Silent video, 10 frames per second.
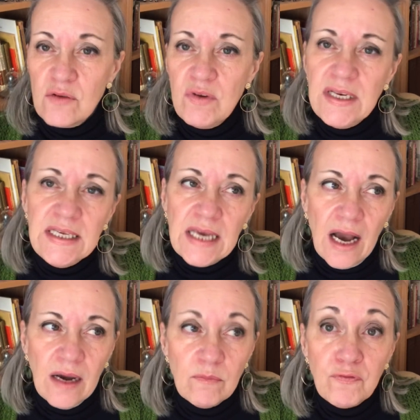really
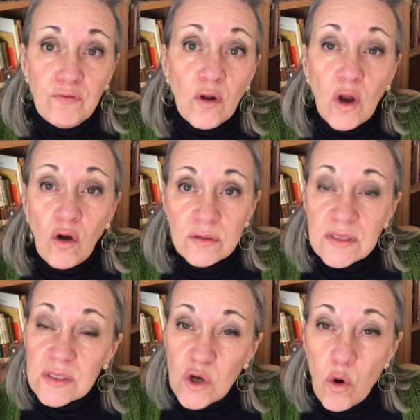full-on
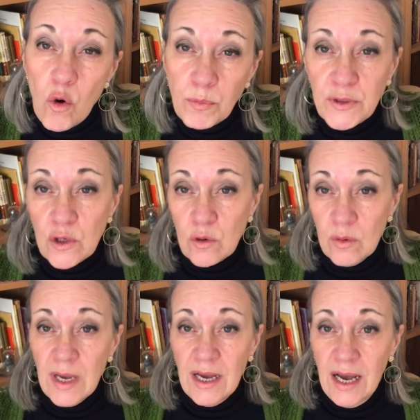Scorpio
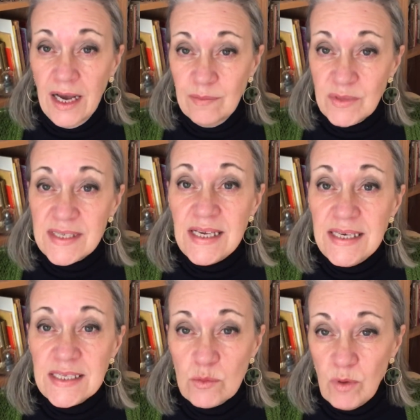
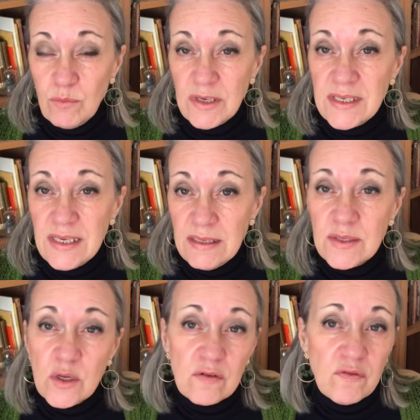season when we see
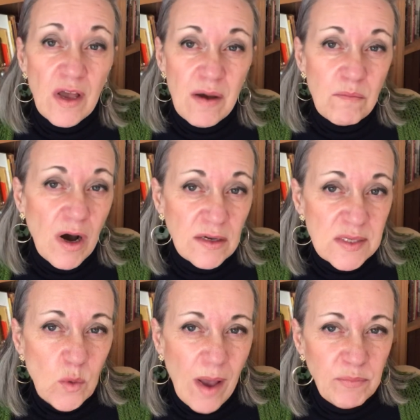sort of Mars
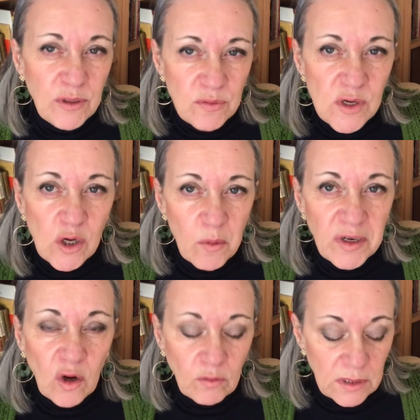square Pluto
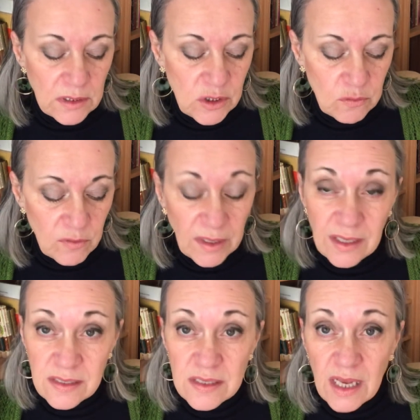going on during
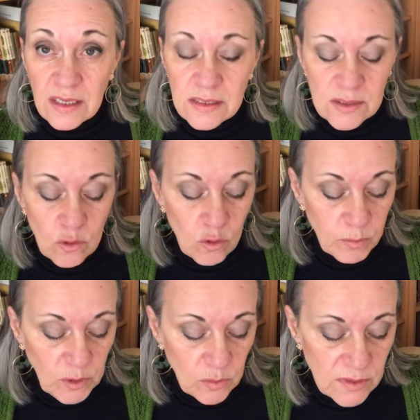a Sun in
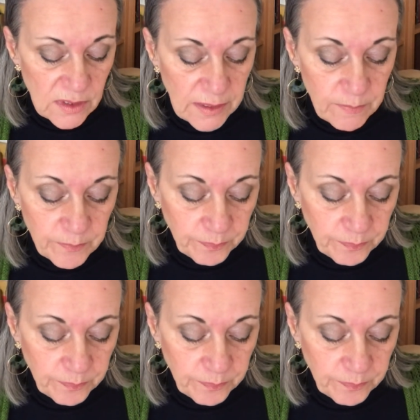Scorpio time.